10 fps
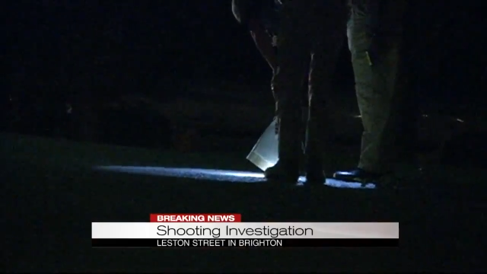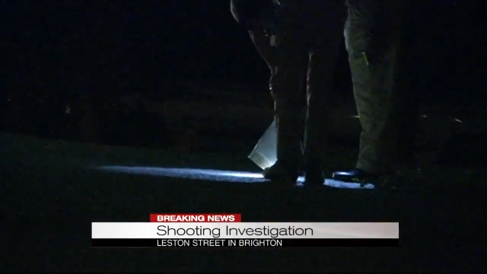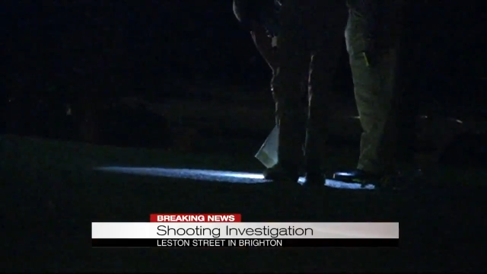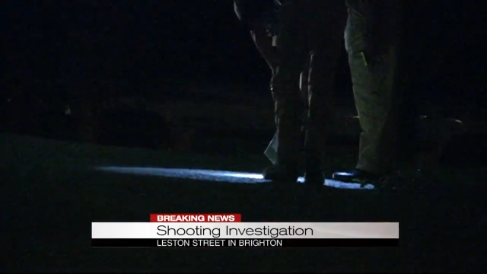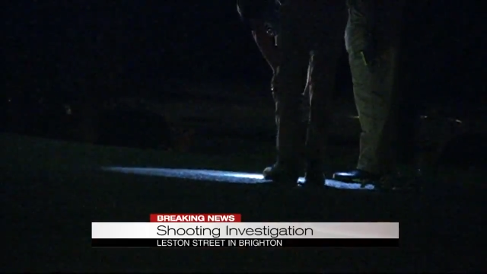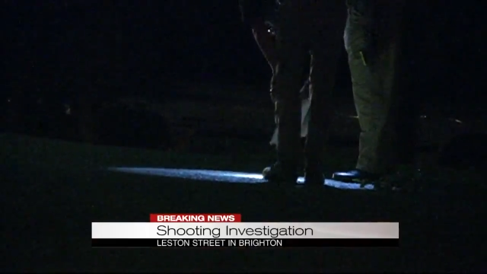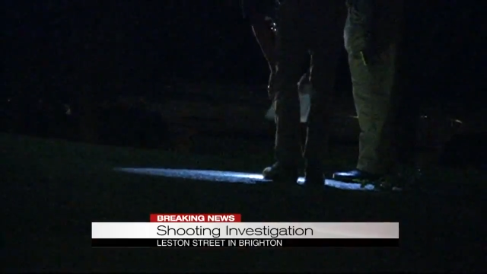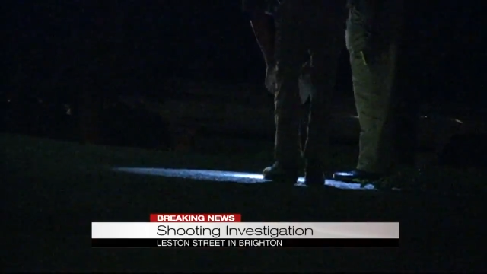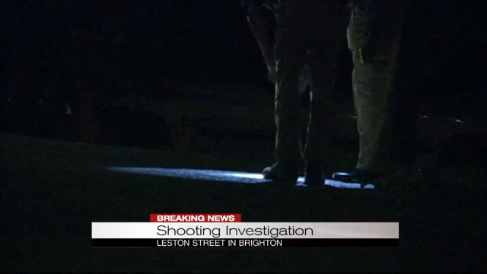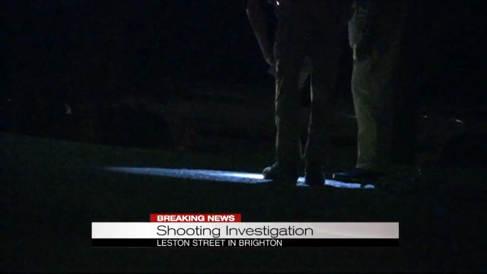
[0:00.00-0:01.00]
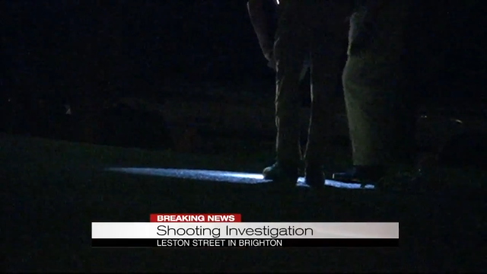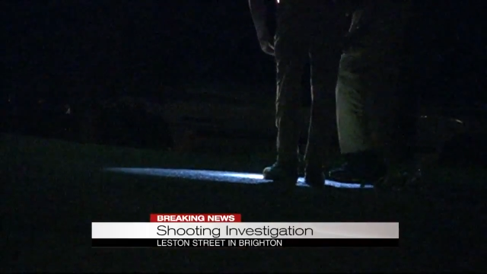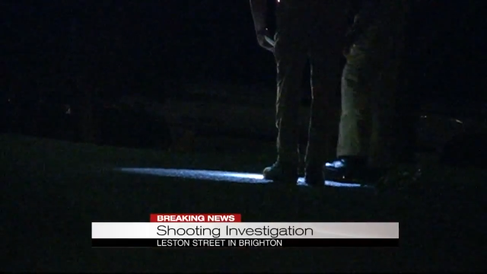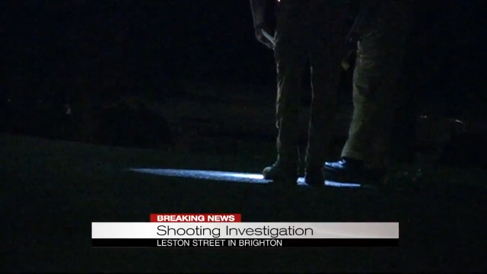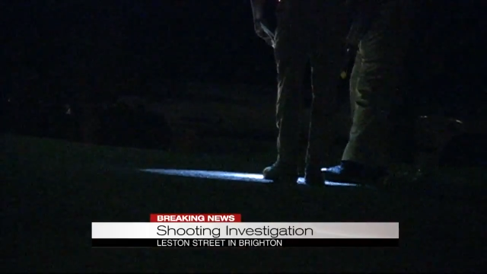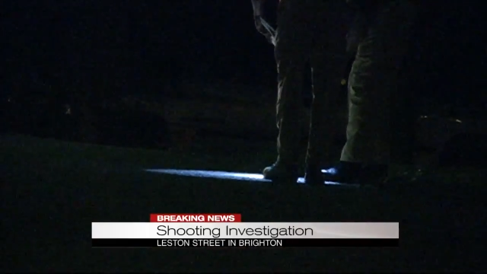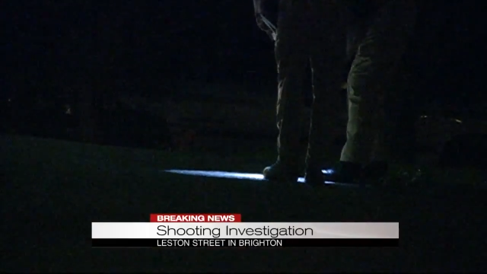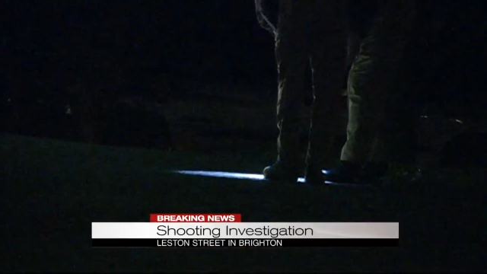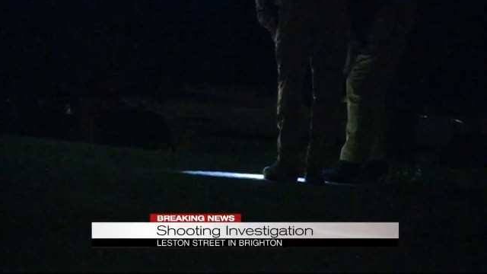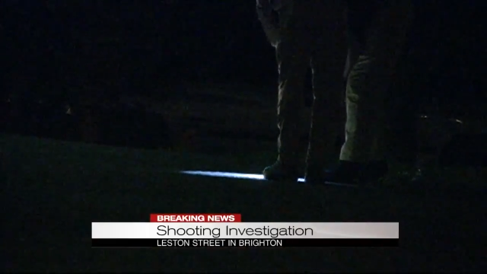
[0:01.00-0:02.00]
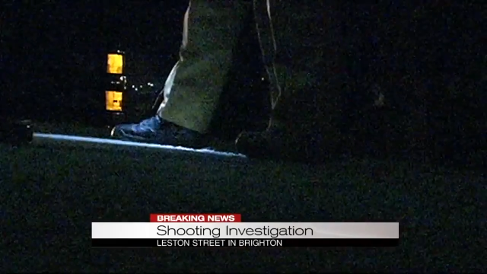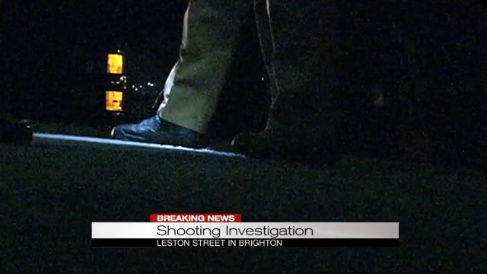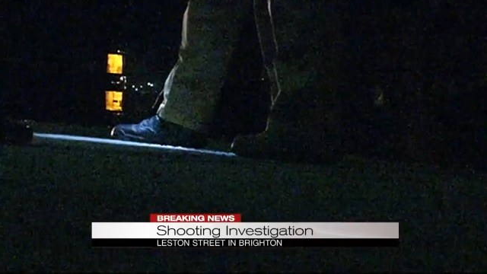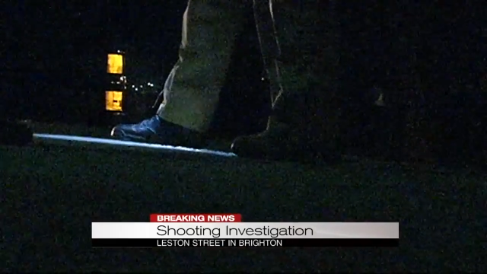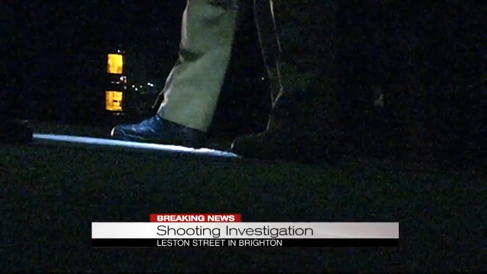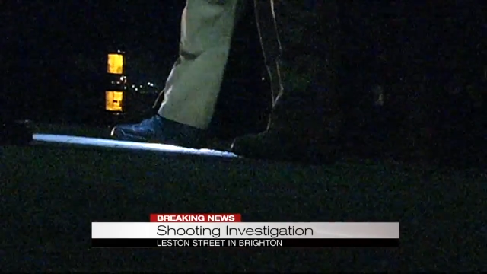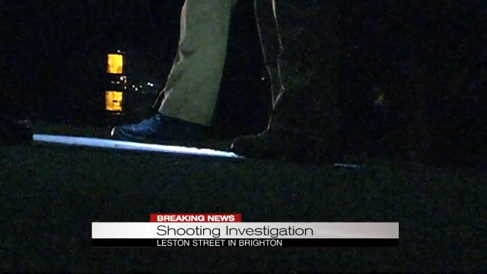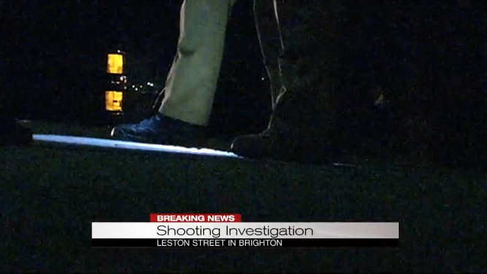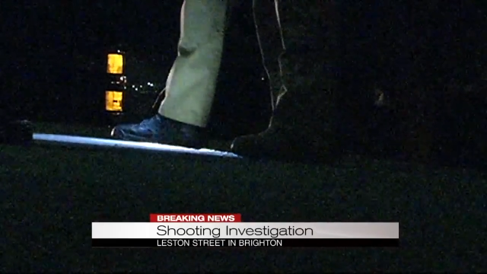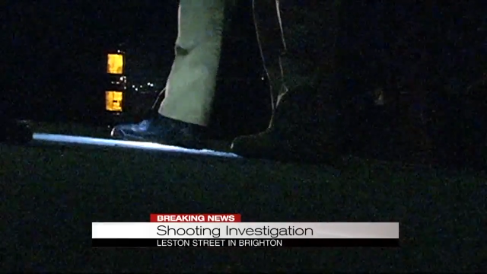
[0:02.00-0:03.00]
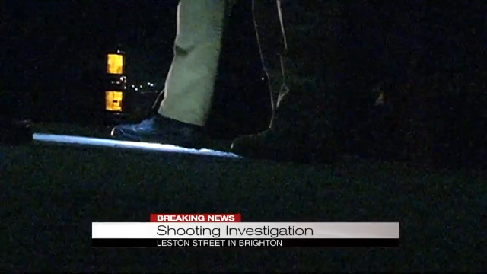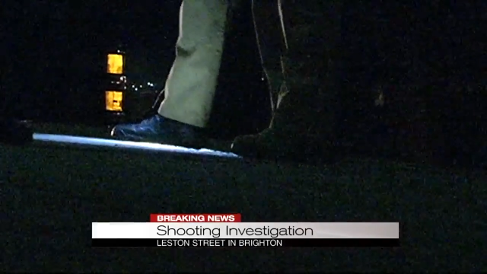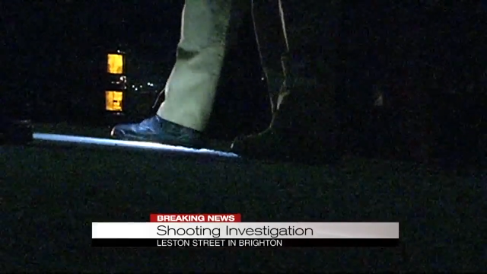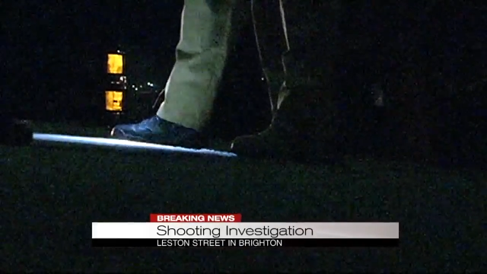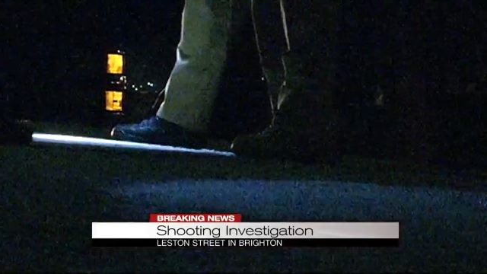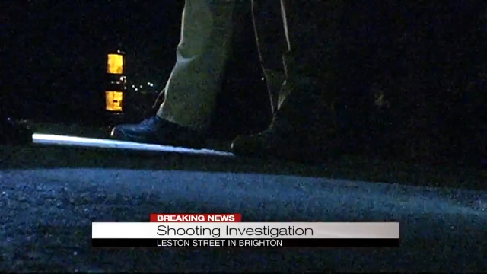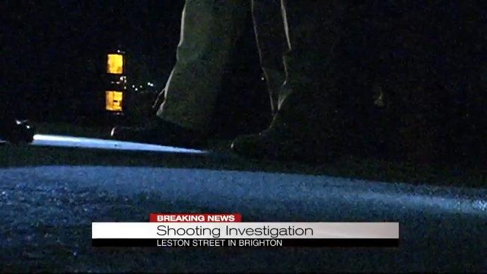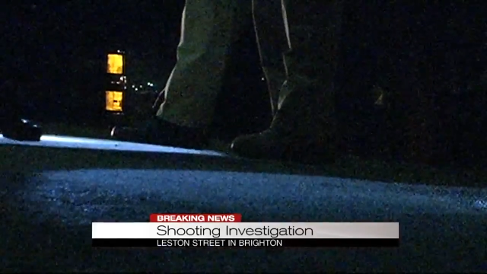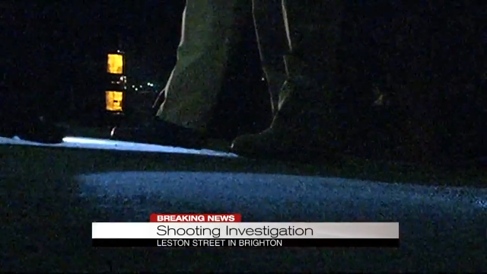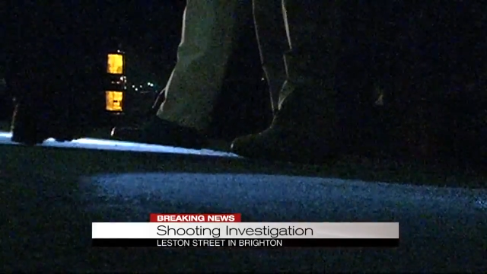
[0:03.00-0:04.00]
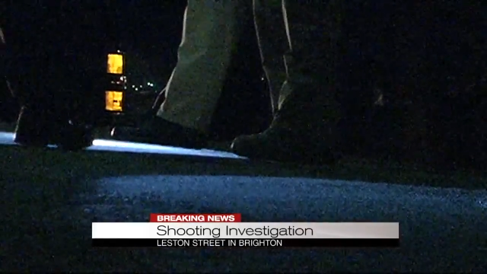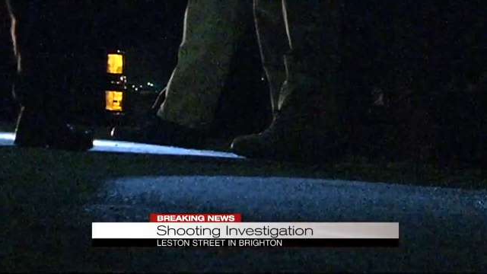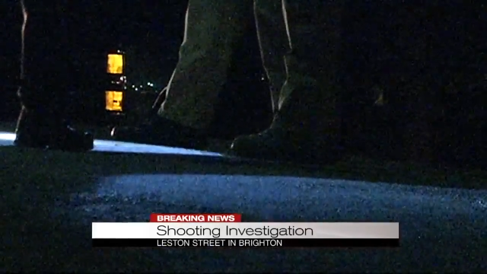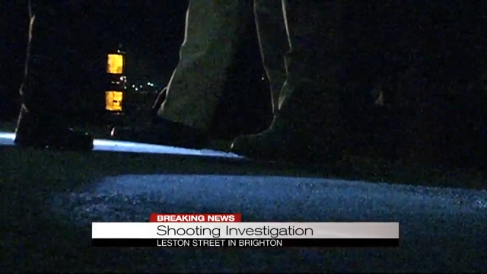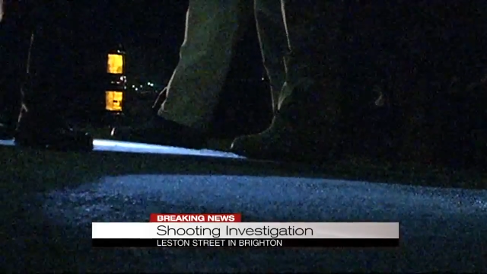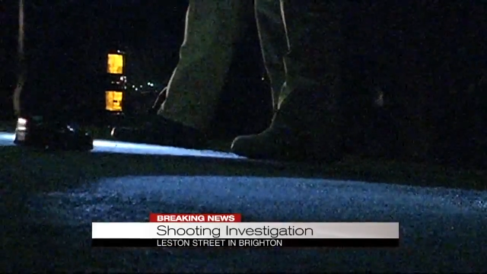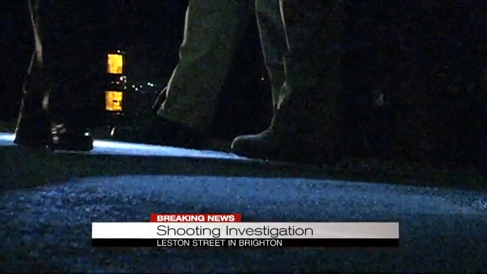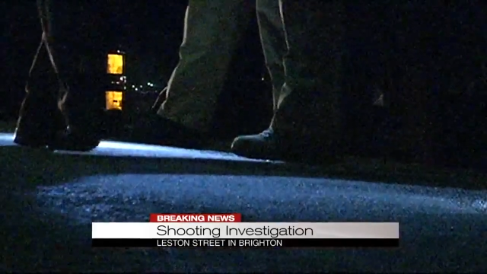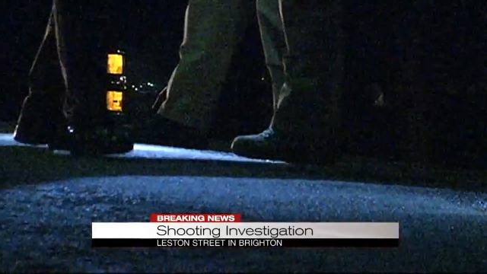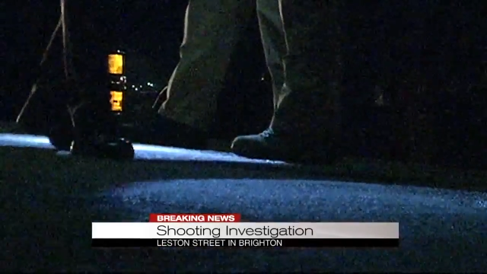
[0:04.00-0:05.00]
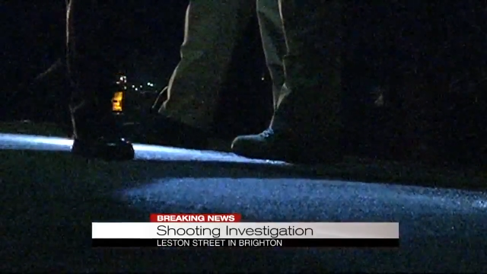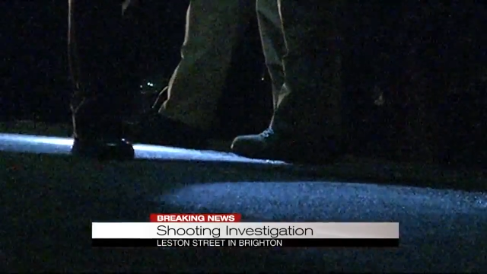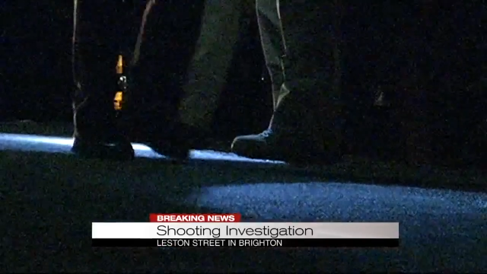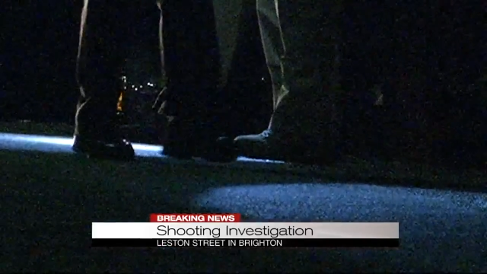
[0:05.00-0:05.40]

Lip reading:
Nobody's mouth can be seen.